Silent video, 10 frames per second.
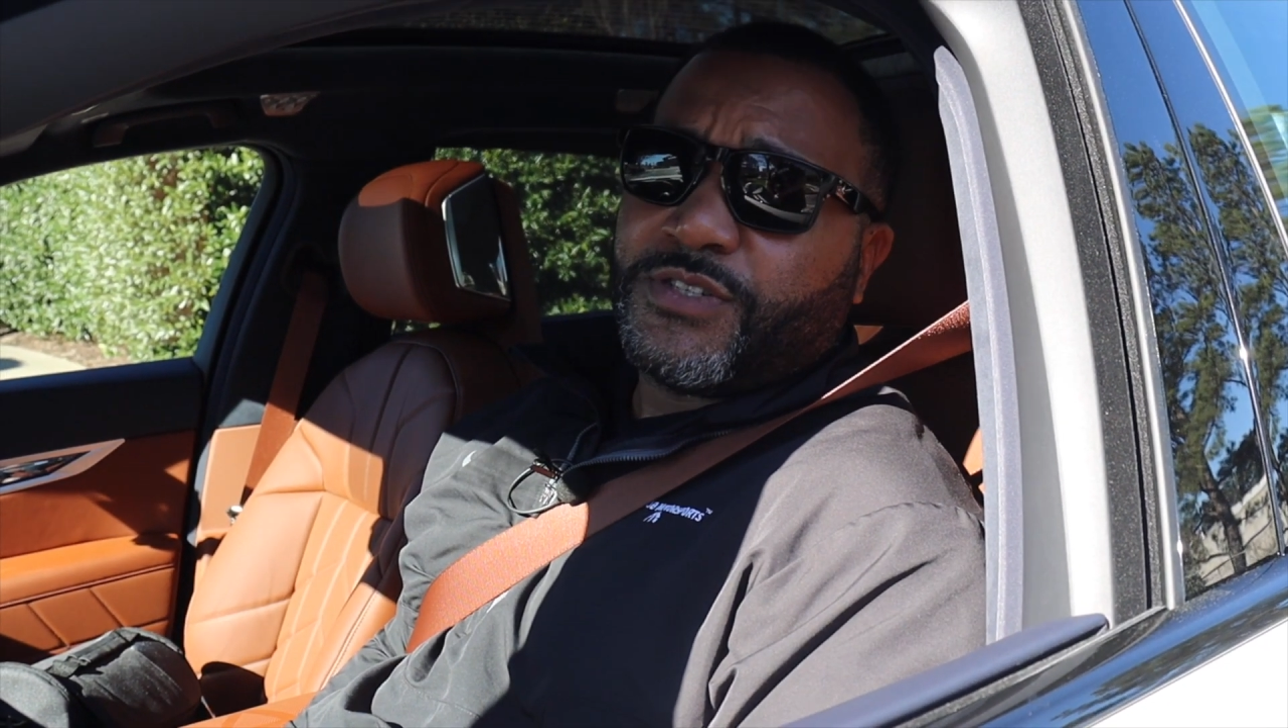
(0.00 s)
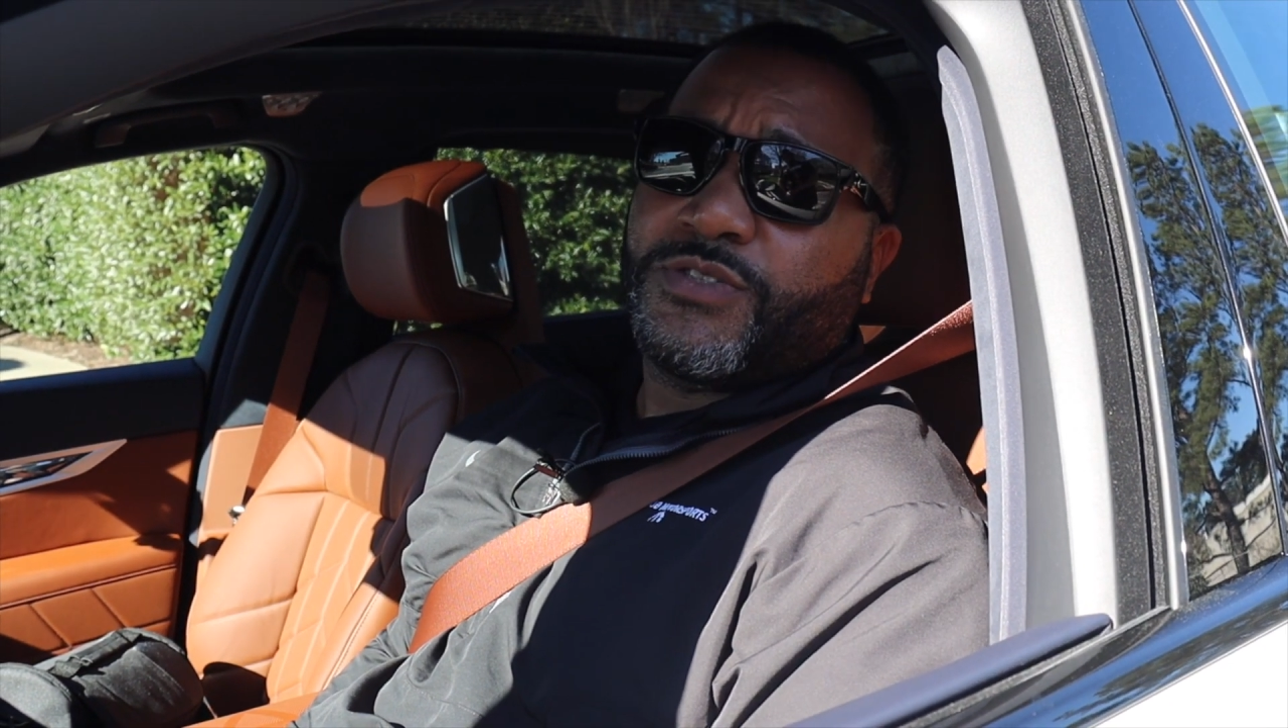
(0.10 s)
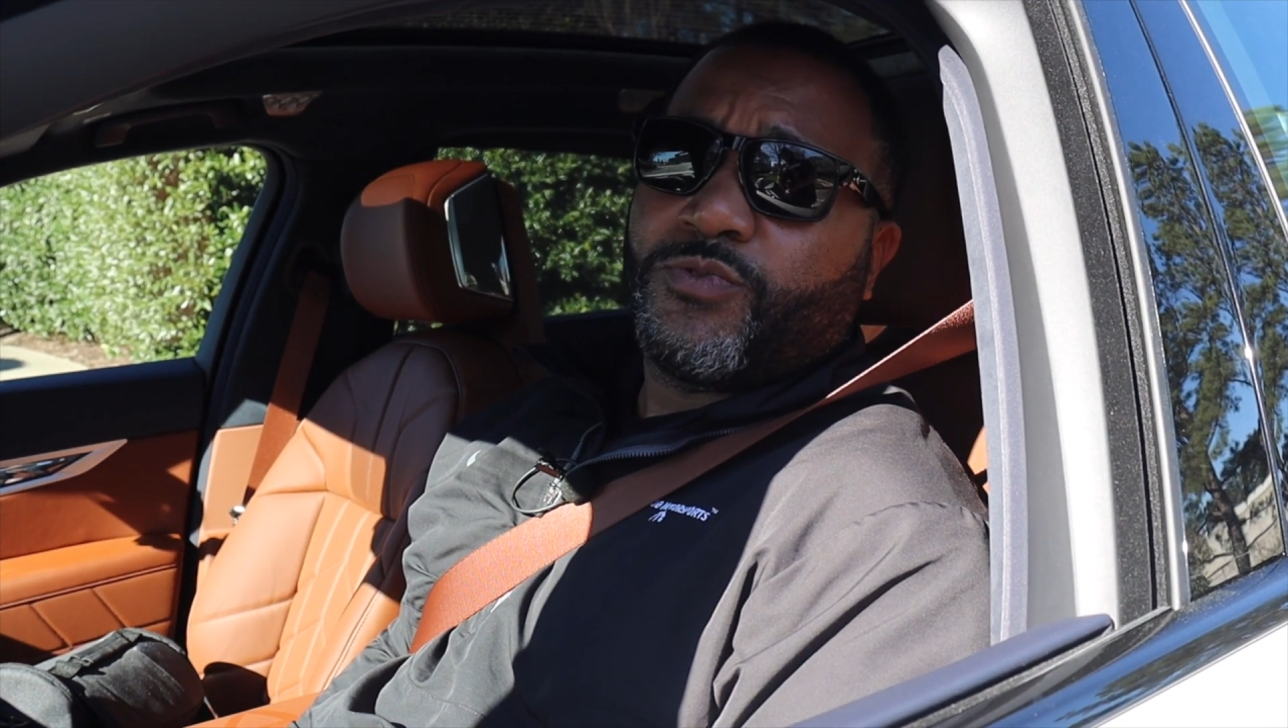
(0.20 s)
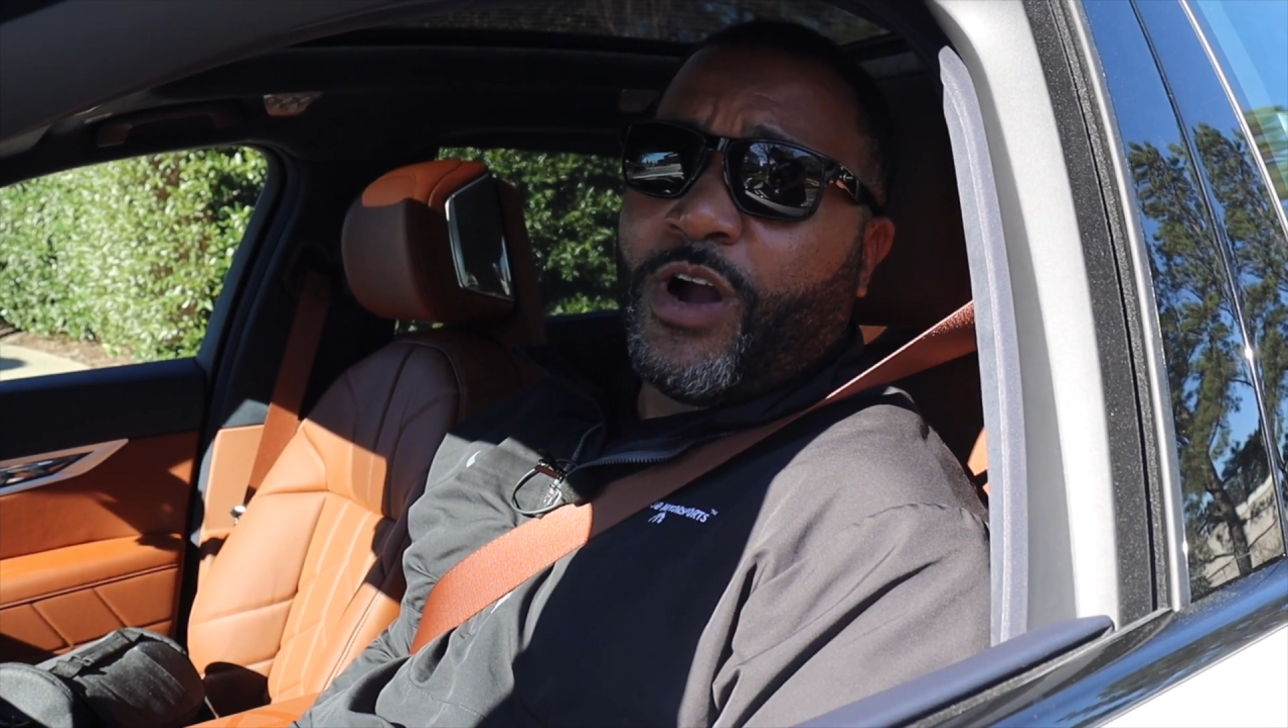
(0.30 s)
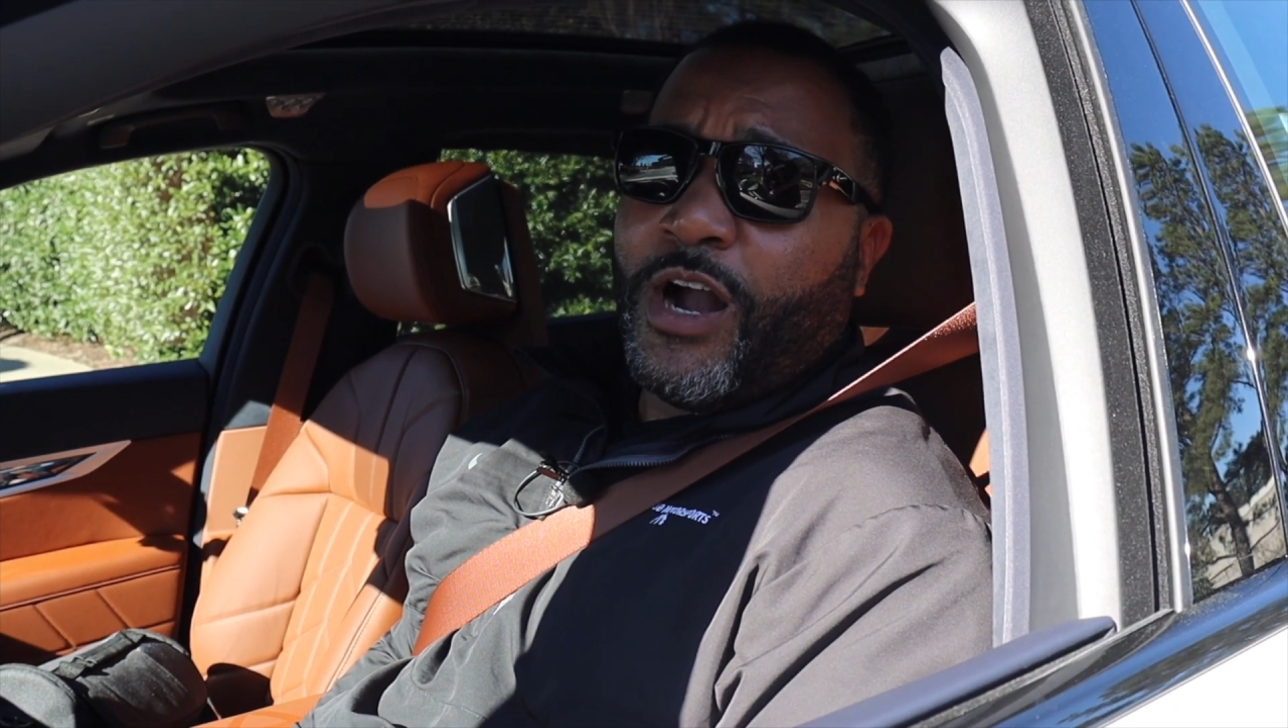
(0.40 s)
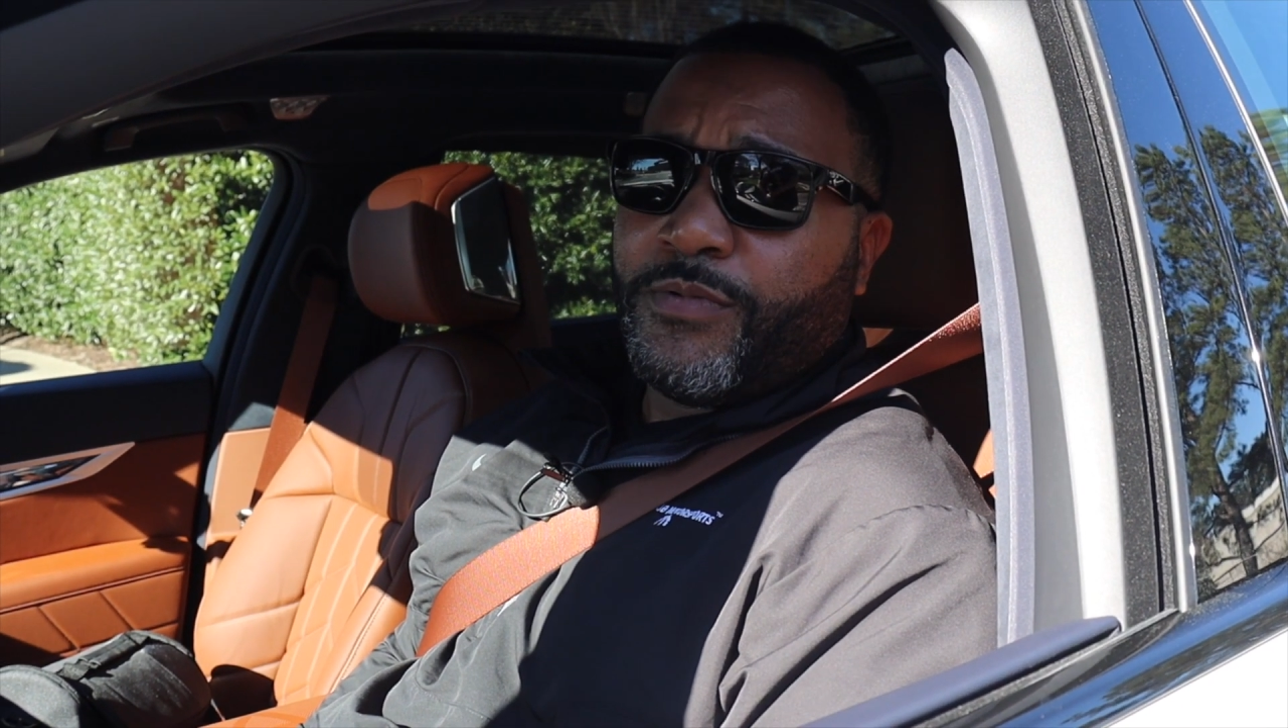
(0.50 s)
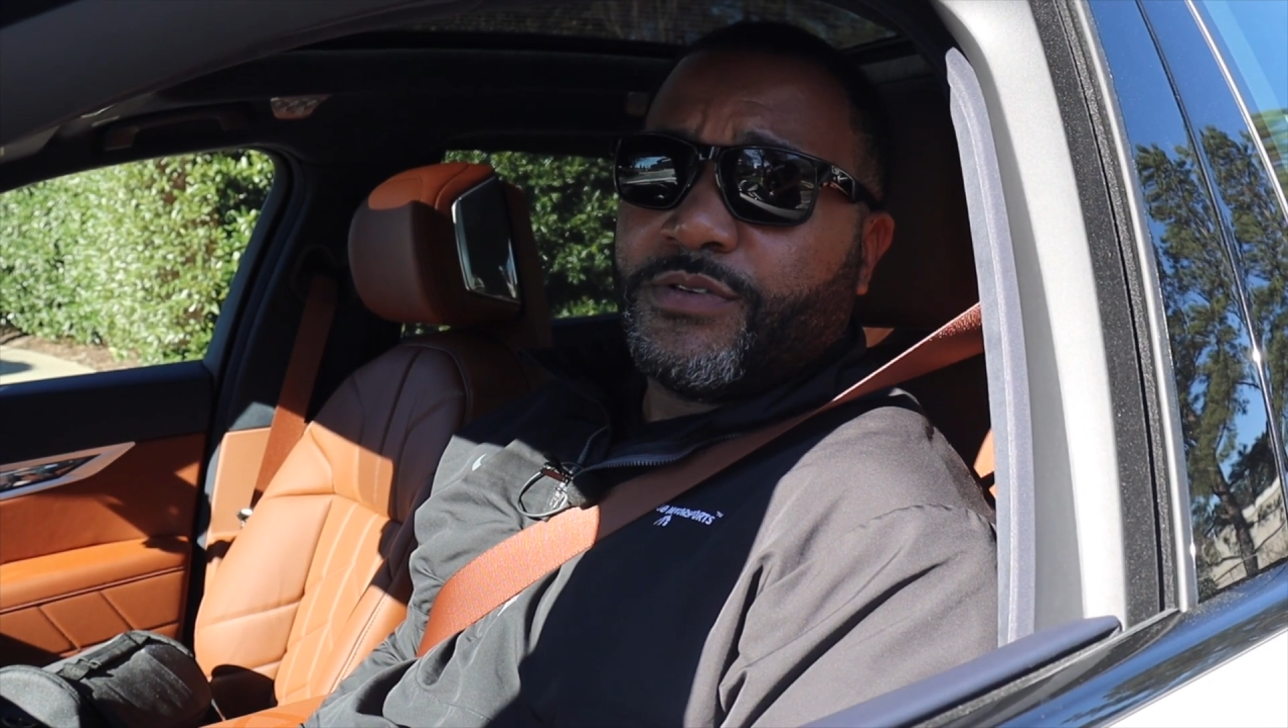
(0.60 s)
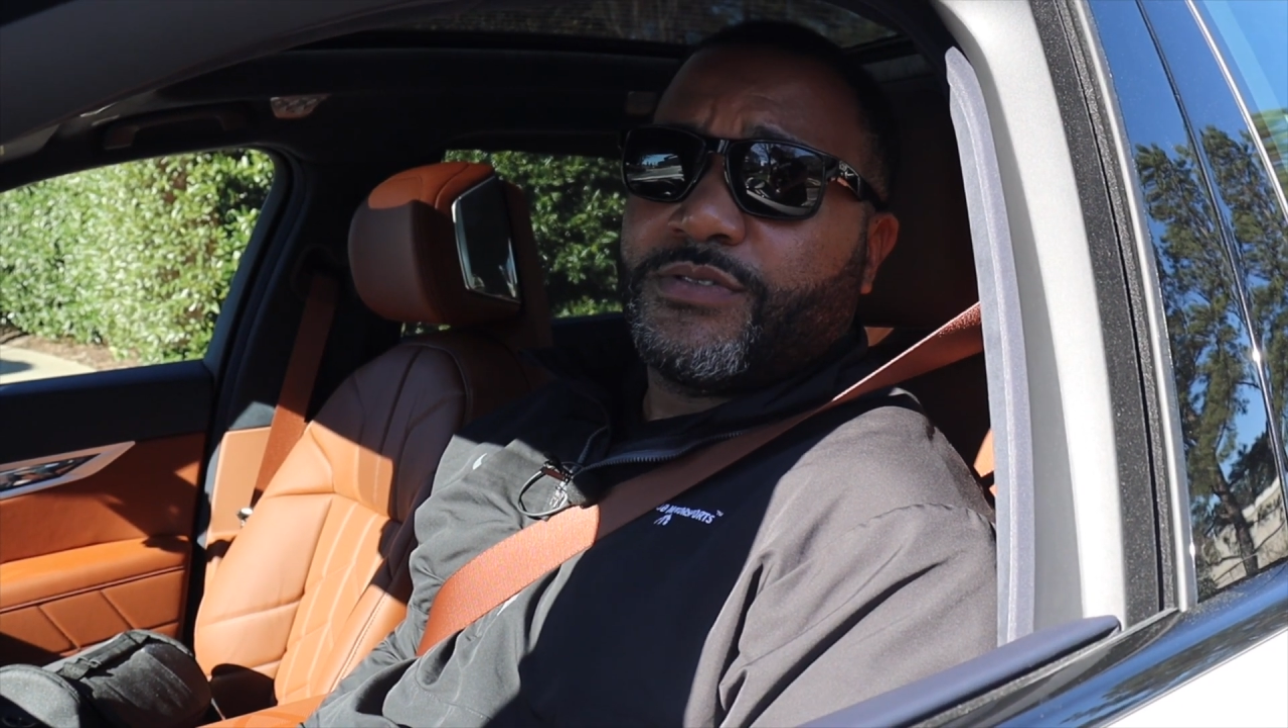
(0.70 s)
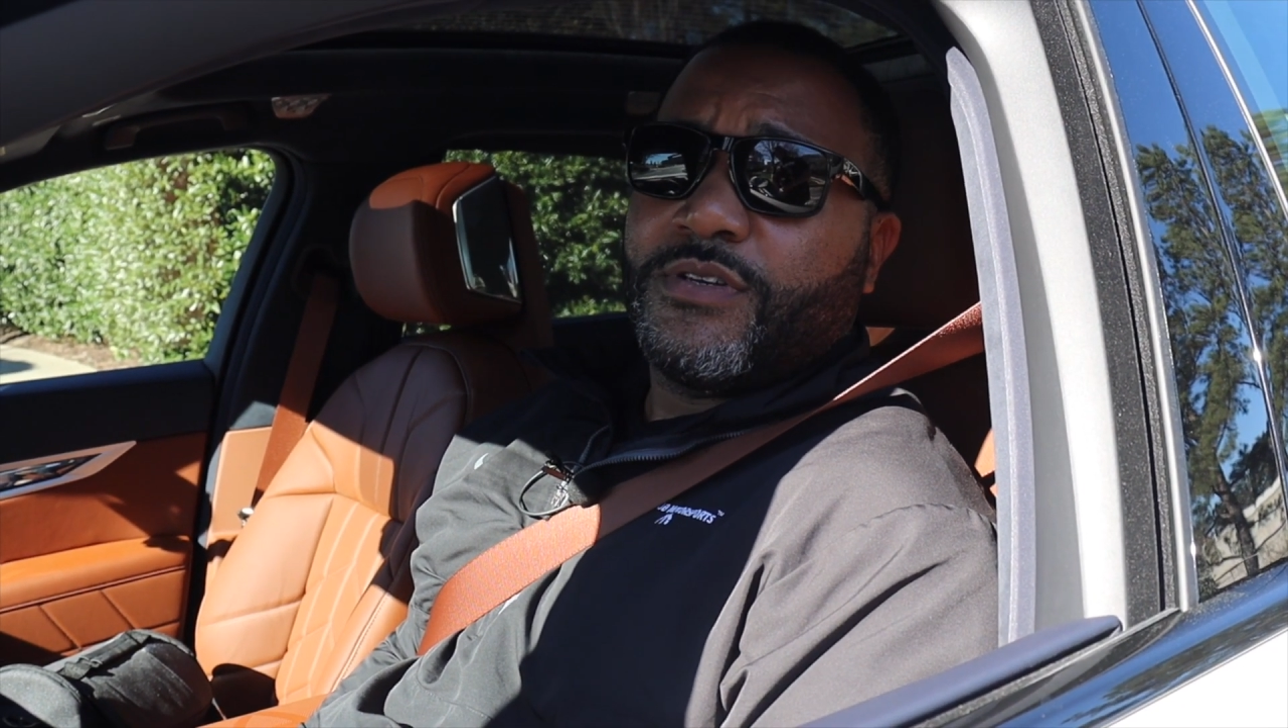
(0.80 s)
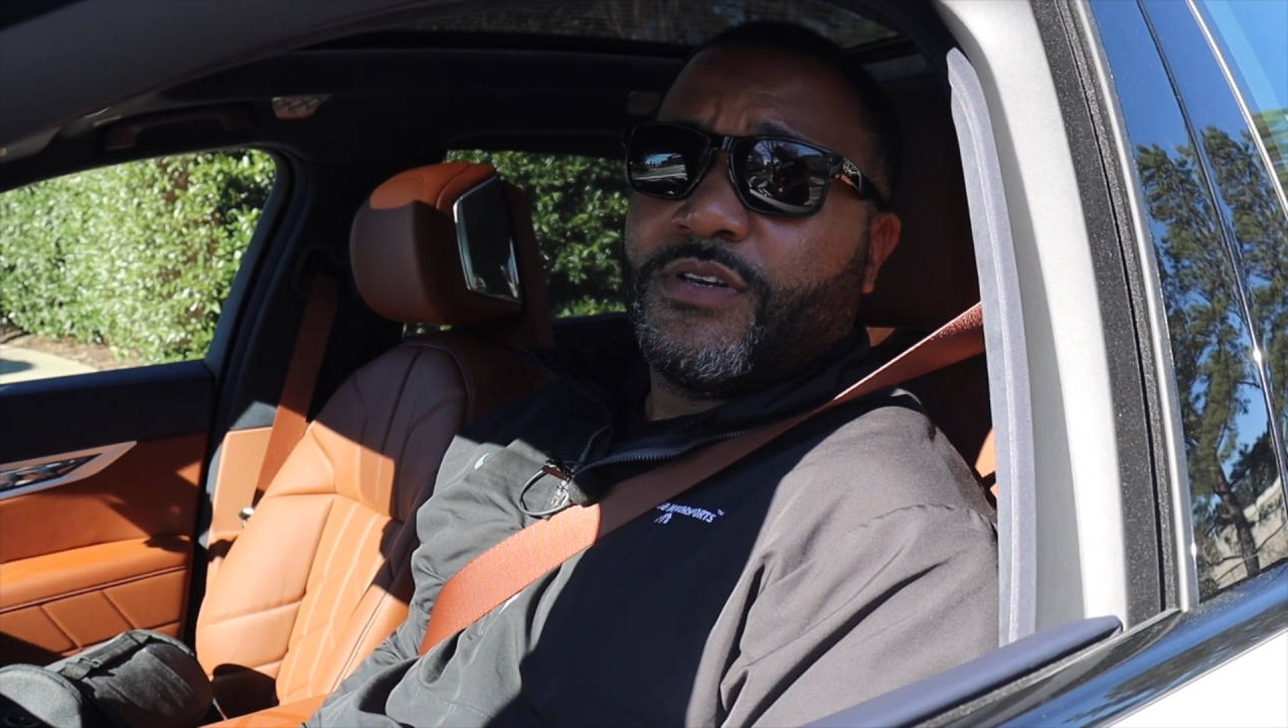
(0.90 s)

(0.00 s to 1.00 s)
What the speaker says: subscribers